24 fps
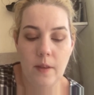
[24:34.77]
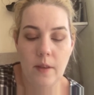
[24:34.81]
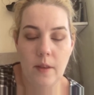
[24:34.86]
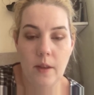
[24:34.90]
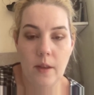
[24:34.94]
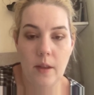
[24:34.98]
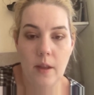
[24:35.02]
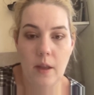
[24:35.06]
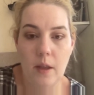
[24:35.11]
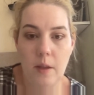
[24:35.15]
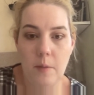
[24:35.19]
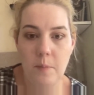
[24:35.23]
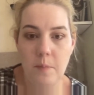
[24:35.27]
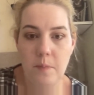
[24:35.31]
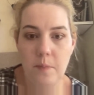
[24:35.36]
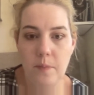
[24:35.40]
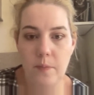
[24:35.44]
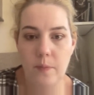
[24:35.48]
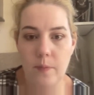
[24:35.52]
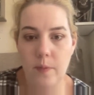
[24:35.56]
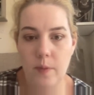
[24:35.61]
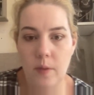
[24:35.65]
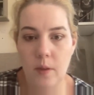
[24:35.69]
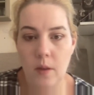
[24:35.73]
Okay.
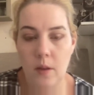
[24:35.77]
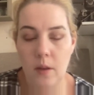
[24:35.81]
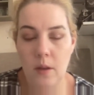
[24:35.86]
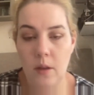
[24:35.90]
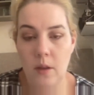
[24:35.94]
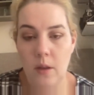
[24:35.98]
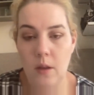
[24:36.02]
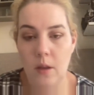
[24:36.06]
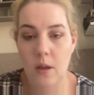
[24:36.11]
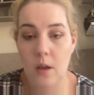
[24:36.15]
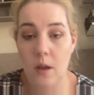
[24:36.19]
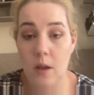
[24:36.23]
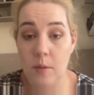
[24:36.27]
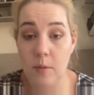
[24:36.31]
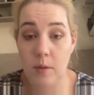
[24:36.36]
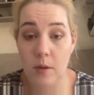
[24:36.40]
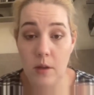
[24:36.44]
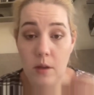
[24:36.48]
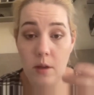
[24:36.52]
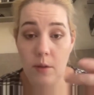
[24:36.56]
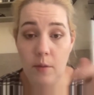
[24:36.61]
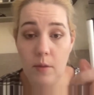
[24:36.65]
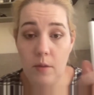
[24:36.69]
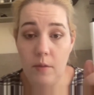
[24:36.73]
I'm going to
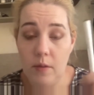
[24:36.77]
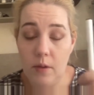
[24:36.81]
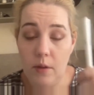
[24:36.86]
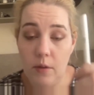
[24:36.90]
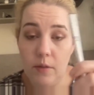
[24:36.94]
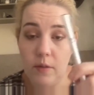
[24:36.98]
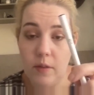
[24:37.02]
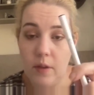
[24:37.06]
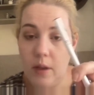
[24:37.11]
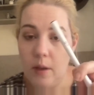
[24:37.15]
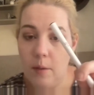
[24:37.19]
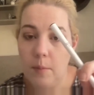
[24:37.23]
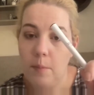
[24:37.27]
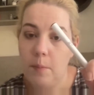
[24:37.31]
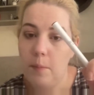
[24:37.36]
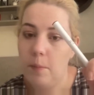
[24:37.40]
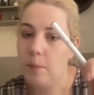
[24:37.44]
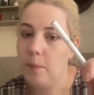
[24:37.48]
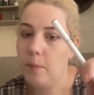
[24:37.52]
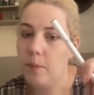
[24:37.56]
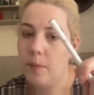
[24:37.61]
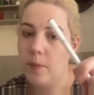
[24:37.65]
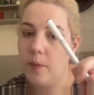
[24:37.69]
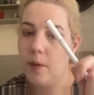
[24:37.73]
go with the felt tip.
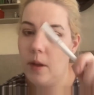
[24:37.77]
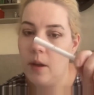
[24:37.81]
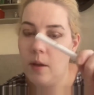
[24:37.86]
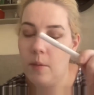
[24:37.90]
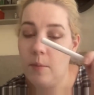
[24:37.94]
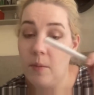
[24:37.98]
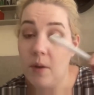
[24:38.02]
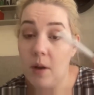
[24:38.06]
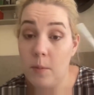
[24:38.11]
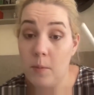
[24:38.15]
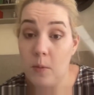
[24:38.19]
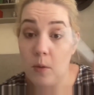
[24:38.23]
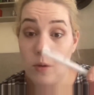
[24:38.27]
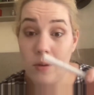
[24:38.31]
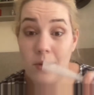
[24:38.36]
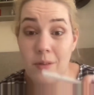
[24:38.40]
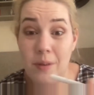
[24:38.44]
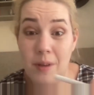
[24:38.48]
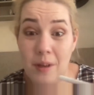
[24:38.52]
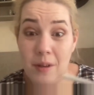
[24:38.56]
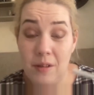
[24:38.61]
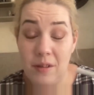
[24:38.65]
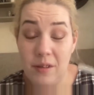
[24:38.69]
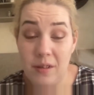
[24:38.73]
I'm not going to
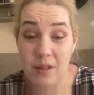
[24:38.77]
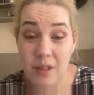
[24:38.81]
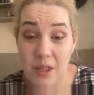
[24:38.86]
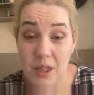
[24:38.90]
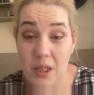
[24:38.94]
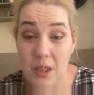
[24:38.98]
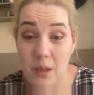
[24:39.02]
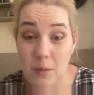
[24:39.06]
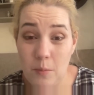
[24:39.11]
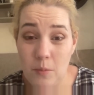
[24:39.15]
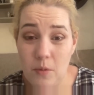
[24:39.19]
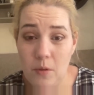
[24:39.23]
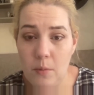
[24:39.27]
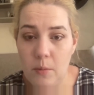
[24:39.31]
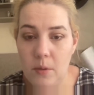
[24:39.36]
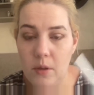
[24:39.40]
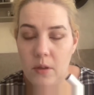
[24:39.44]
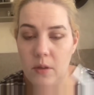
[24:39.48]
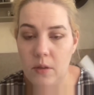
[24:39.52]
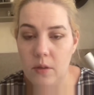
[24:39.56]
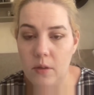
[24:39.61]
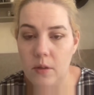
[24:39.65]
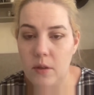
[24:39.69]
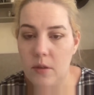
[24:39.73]
be able to see properly
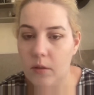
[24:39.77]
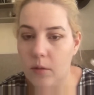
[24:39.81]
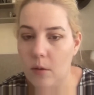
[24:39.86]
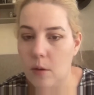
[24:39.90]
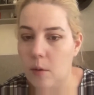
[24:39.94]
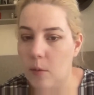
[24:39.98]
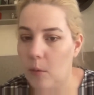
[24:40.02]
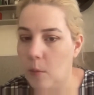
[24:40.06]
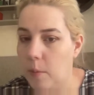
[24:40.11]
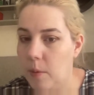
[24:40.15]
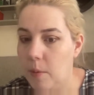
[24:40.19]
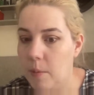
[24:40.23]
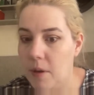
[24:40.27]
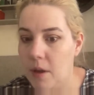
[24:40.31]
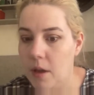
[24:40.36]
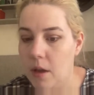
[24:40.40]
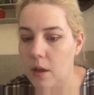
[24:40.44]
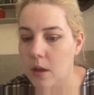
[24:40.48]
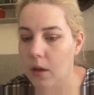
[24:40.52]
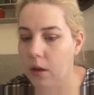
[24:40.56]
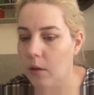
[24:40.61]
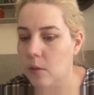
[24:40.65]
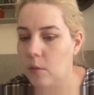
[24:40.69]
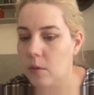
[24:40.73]
to be honest, so I will be back
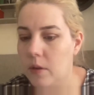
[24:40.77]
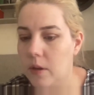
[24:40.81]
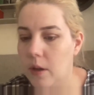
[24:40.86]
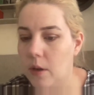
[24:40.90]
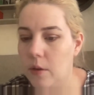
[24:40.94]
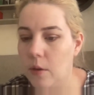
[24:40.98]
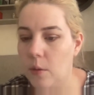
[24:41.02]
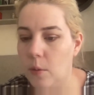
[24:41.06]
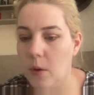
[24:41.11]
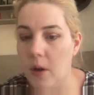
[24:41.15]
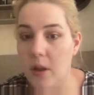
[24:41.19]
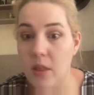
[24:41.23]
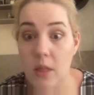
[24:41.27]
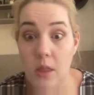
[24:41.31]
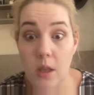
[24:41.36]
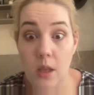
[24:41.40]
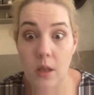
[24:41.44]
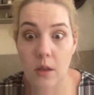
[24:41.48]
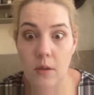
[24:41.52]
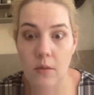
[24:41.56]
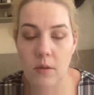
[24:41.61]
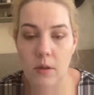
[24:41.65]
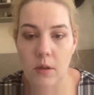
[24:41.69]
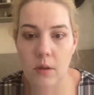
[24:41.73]
and I will tell you what I
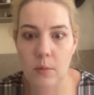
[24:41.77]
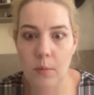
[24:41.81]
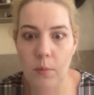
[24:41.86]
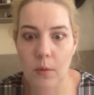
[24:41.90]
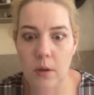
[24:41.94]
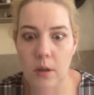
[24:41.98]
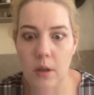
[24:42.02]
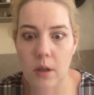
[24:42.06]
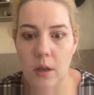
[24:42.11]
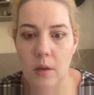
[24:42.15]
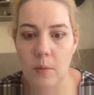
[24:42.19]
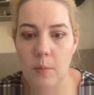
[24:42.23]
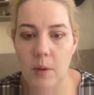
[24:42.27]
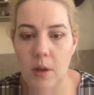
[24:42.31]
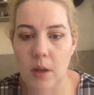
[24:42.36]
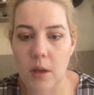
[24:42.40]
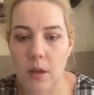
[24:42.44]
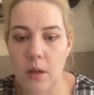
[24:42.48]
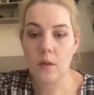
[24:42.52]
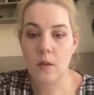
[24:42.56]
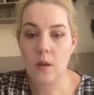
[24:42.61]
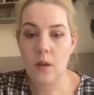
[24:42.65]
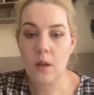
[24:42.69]
think of it when I get back.